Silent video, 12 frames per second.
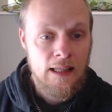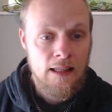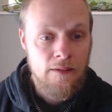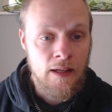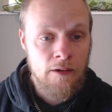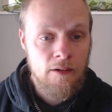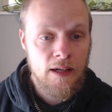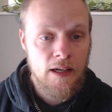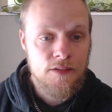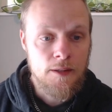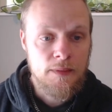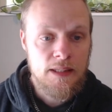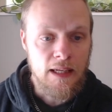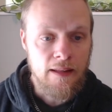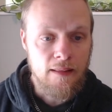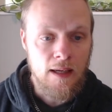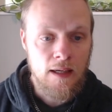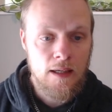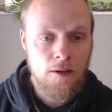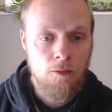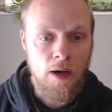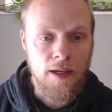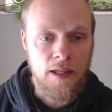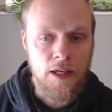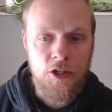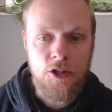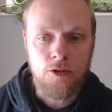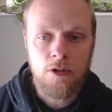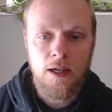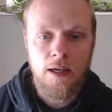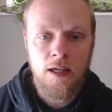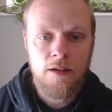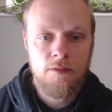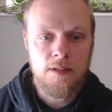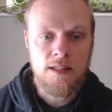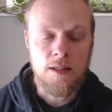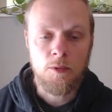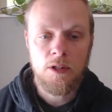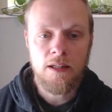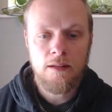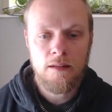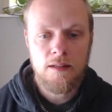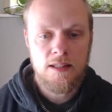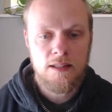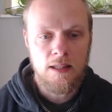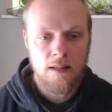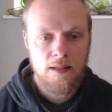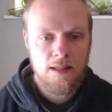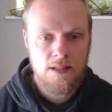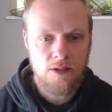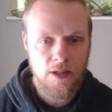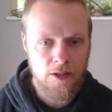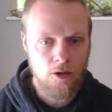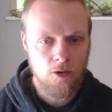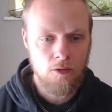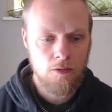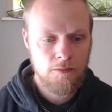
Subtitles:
So here I have some data, y and u. I have simulated this data, so I know